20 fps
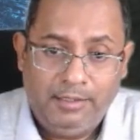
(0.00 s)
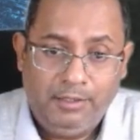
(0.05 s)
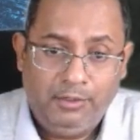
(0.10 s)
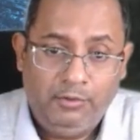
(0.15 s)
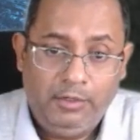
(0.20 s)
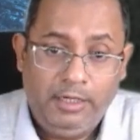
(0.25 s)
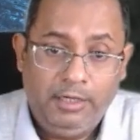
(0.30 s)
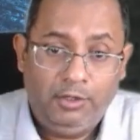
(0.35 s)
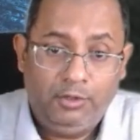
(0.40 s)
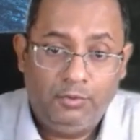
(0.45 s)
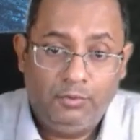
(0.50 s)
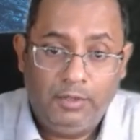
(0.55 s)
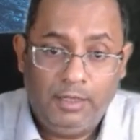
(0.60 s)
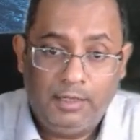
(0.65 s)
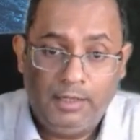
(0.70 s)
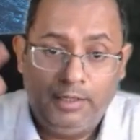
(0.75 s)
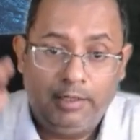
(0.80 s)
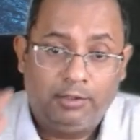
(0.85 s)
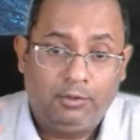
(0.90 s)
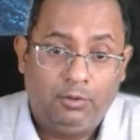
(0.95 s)
and you need to
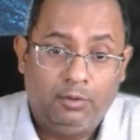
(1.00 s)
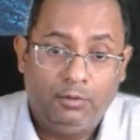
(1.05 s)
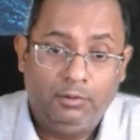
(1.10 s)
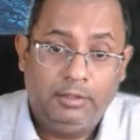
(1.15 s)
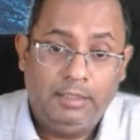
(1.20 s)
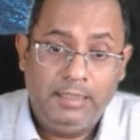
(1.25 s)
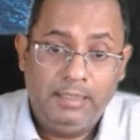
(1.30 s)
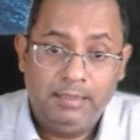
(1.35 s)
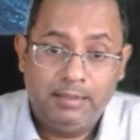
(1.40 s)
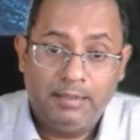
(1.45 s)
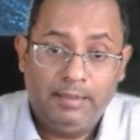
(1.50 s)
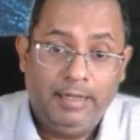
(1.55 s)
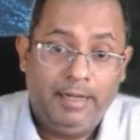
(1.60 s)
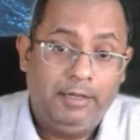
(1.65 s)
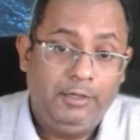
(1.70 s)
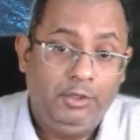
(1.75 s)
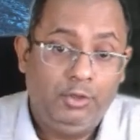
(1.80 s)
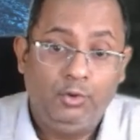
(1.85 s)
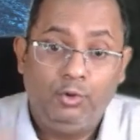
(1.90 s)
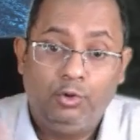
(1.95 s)
recollect all these,
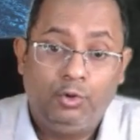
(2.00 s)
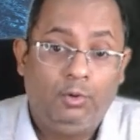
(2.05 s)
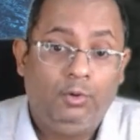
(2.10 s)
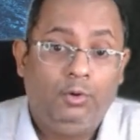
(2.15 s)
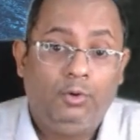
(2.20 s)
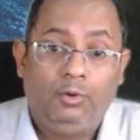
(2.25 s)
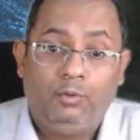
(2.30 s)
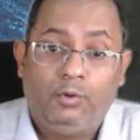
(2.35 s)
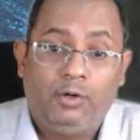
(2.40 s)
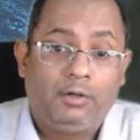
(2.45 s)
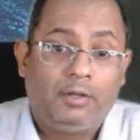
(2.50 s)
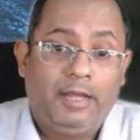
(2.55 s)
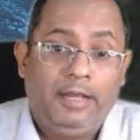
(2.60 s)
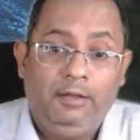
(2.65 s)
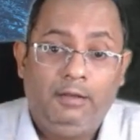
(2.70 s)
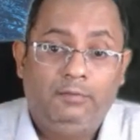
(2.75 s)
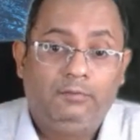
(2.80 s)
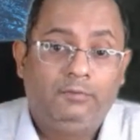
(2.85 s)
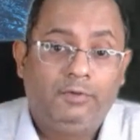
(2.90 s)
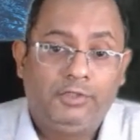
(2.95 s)
and you don't know what
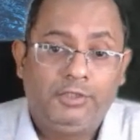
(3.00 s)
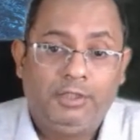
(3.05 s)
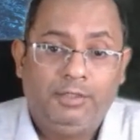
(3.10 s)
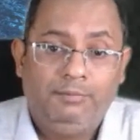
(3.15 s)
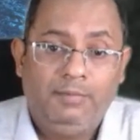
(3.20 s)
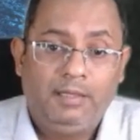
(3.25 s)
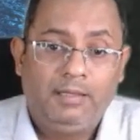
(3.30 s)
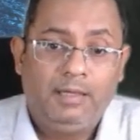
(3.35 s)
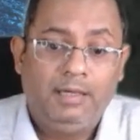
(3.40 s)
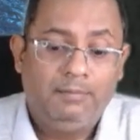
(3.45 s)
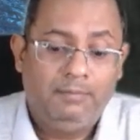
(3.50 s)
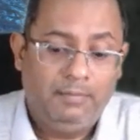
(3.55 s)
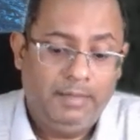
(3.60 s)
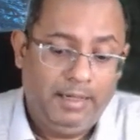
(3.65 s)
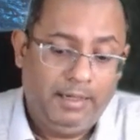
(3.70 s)
kind of question may come